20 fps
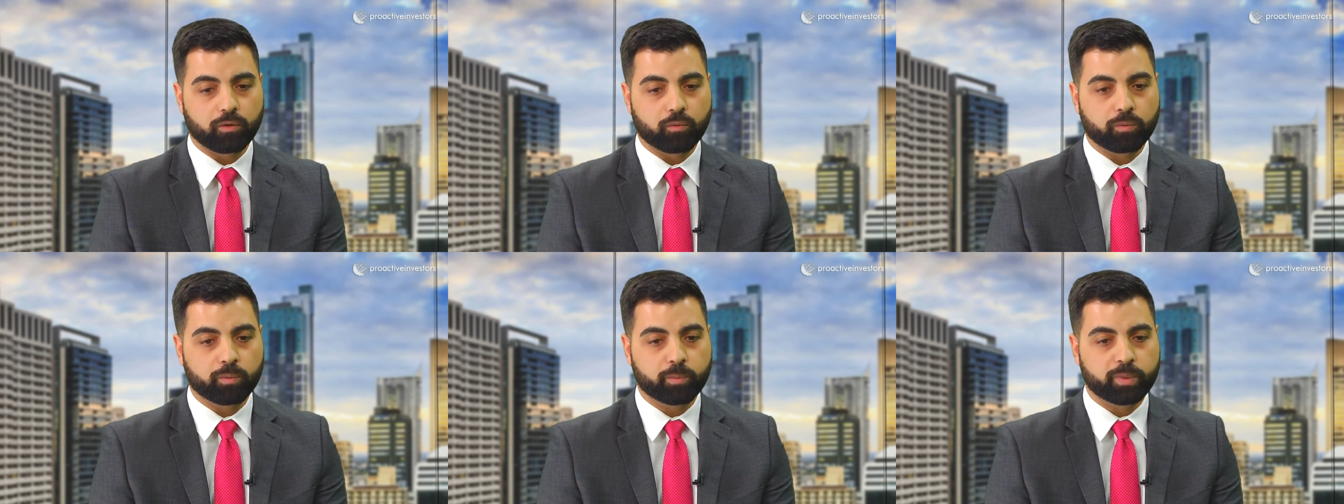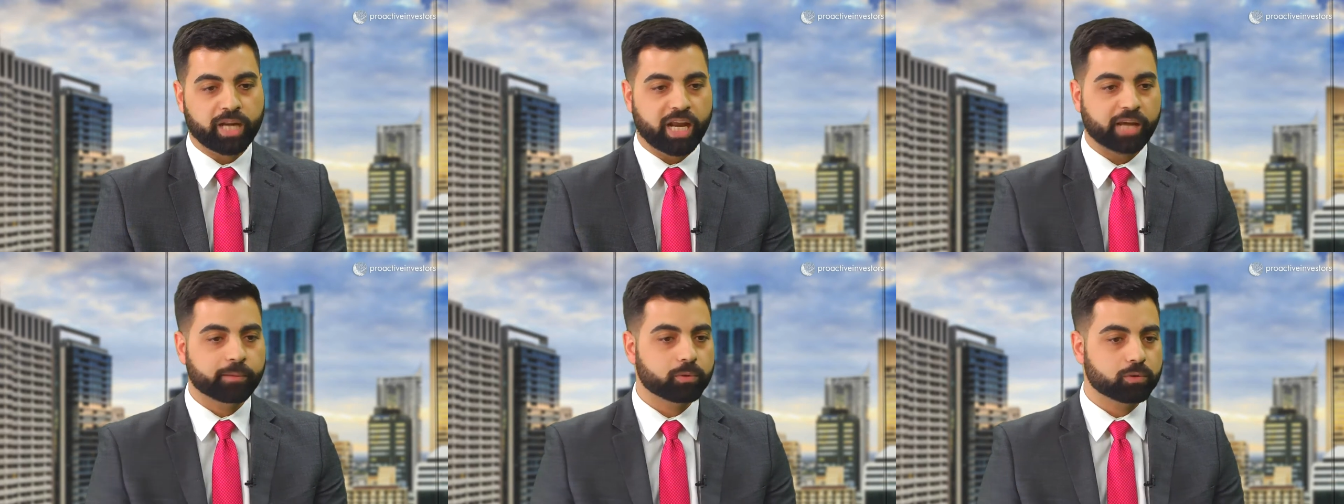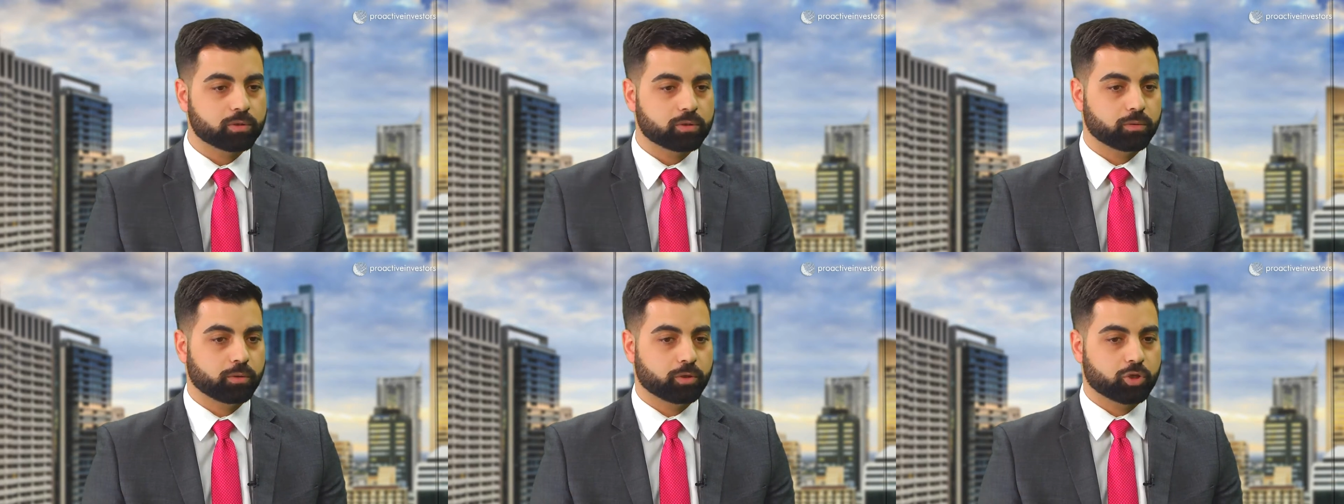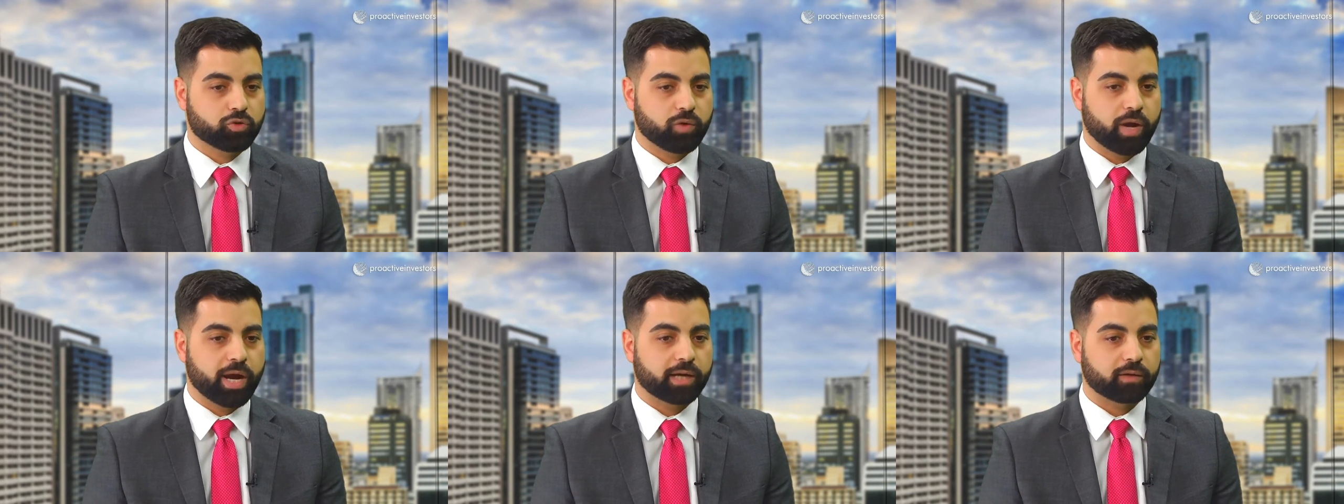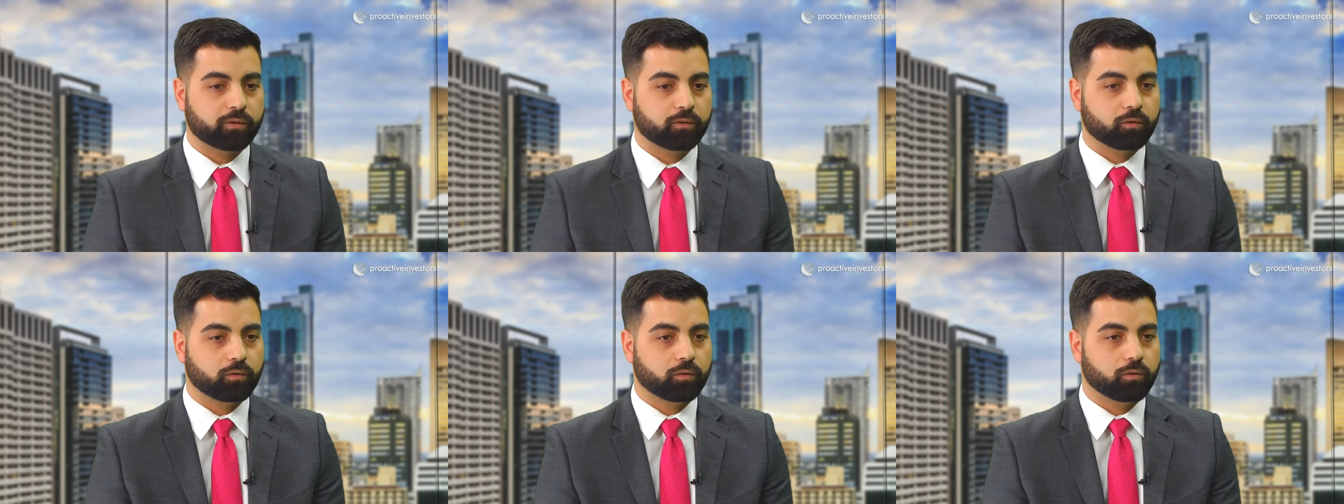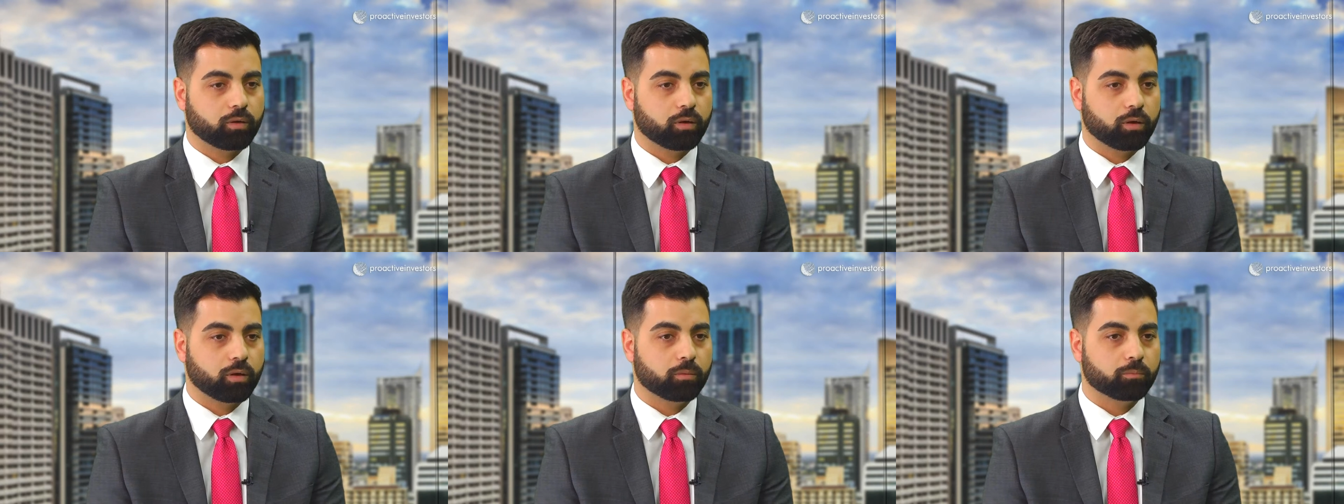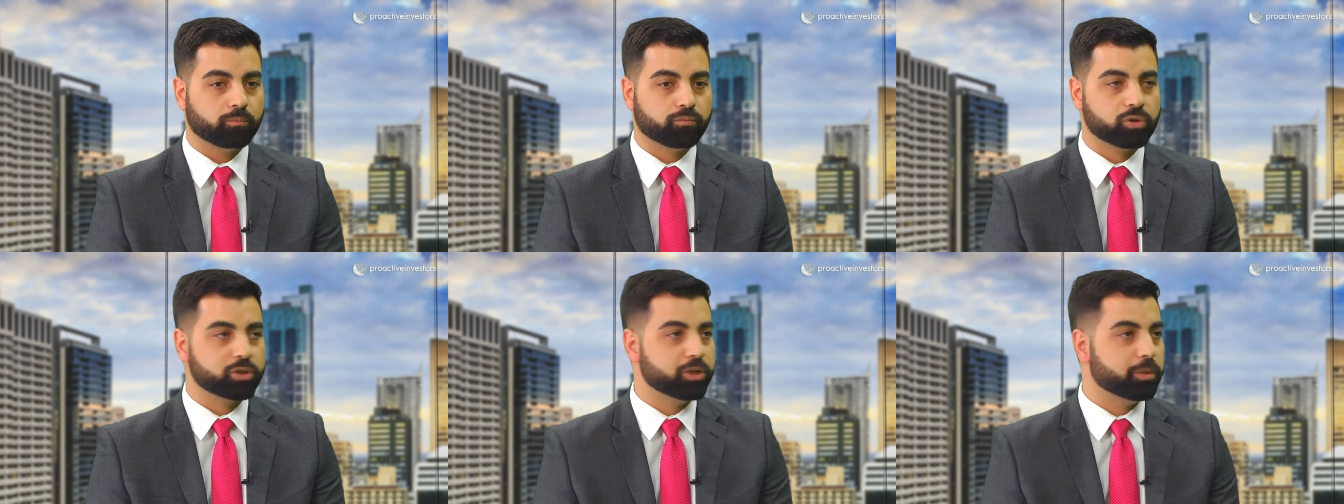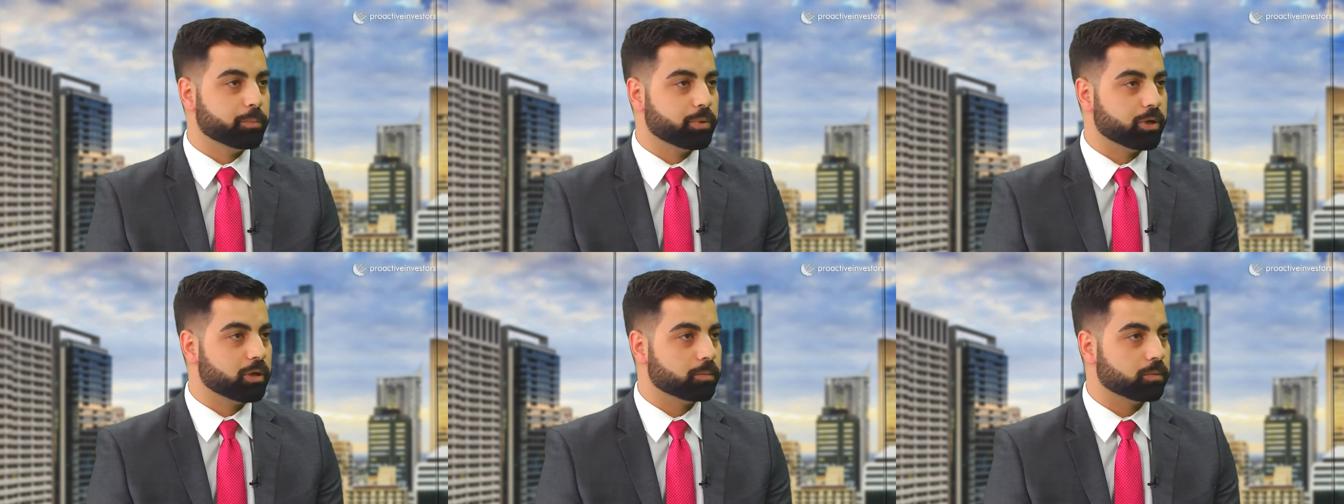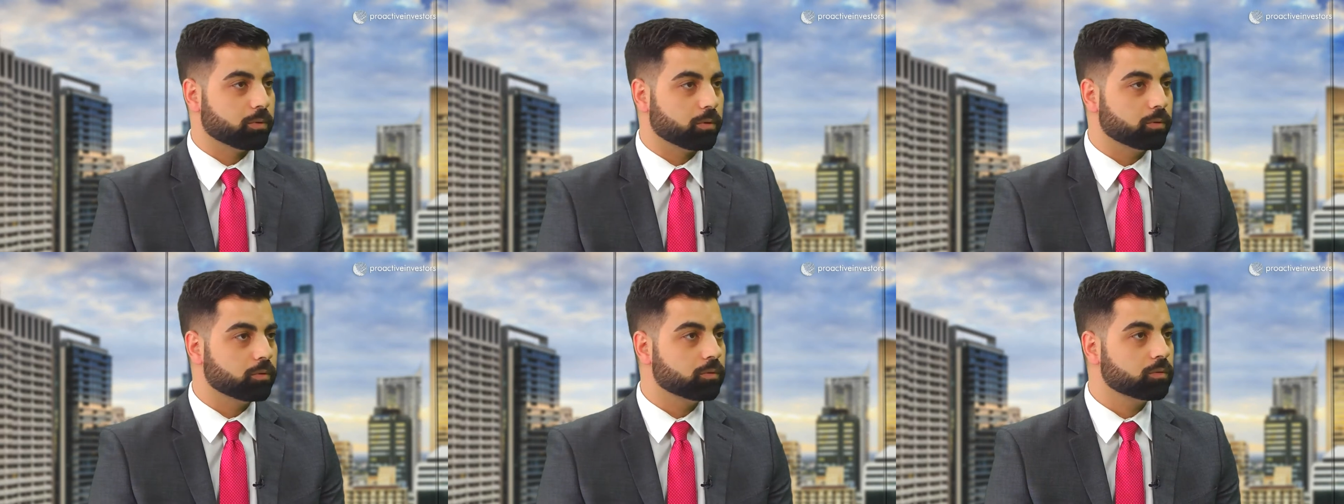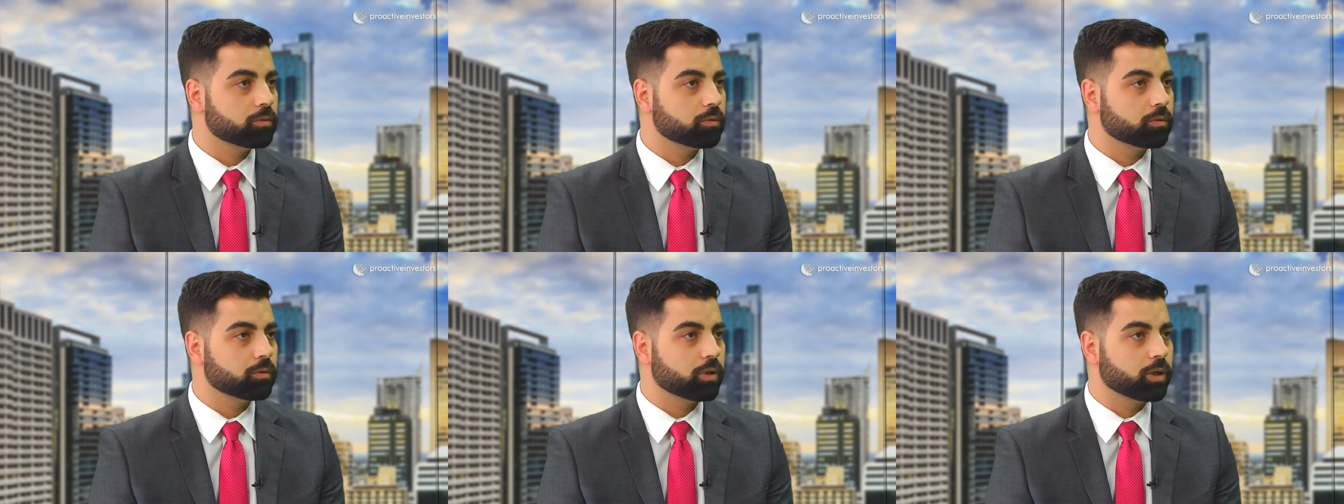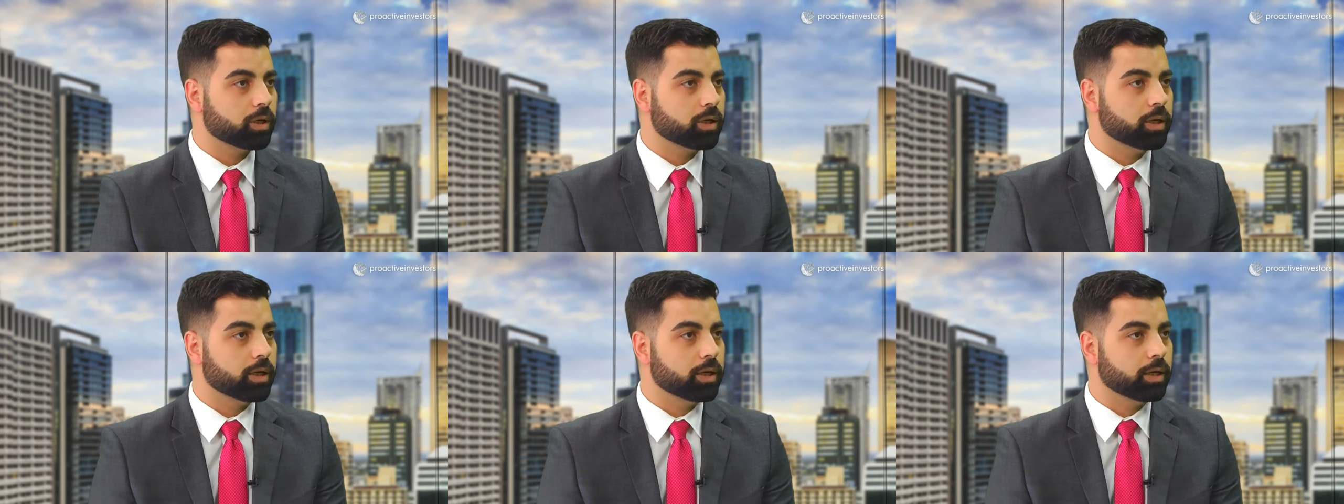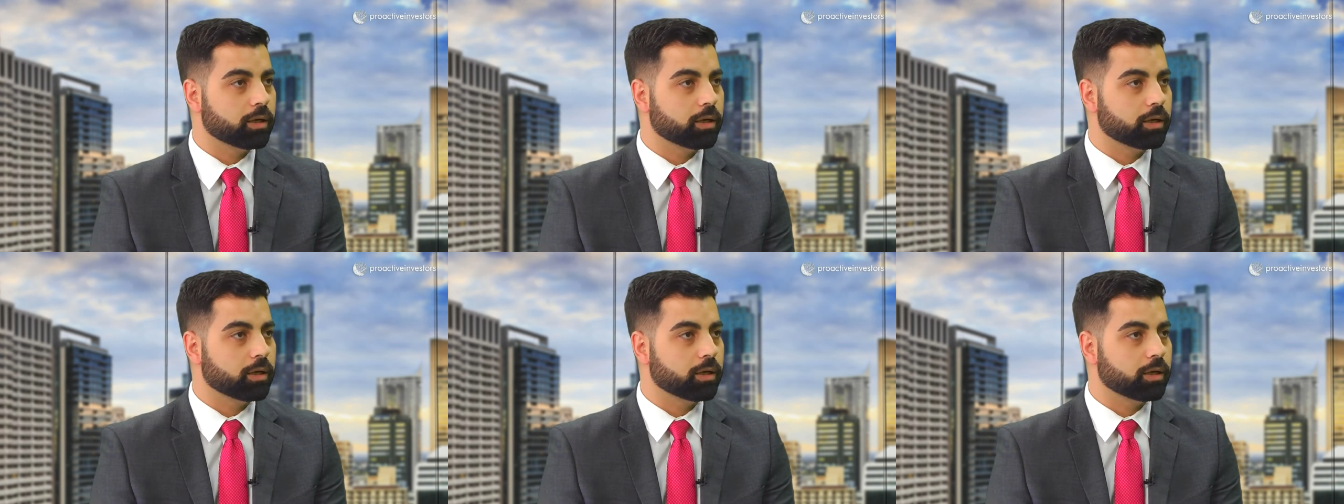we've been able to attract uh, brilliant people, right?